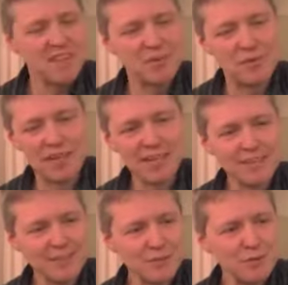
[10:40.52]
When I
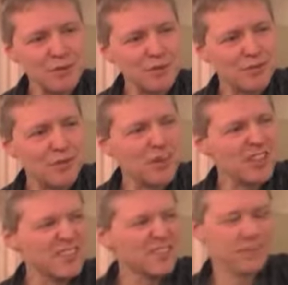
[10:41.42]
listen to a
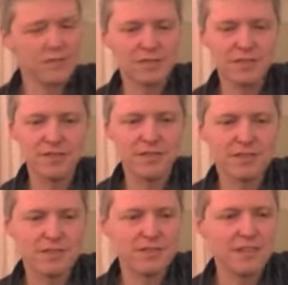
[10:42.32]
voice or
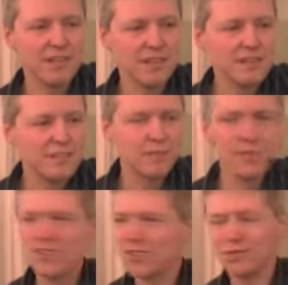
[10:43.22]
to a single
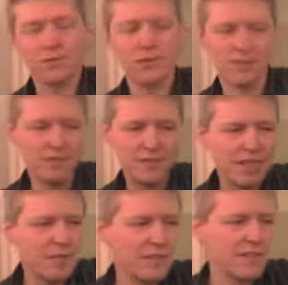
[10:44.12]
instrument or you
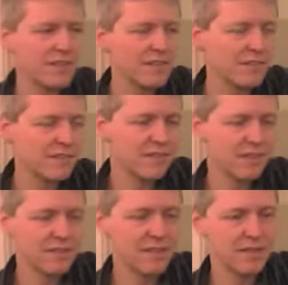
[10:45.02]
name it,
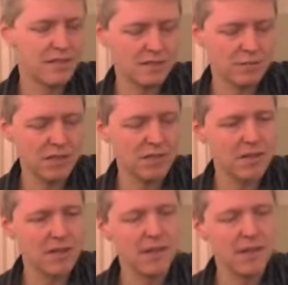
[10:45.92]
it doesn't matter.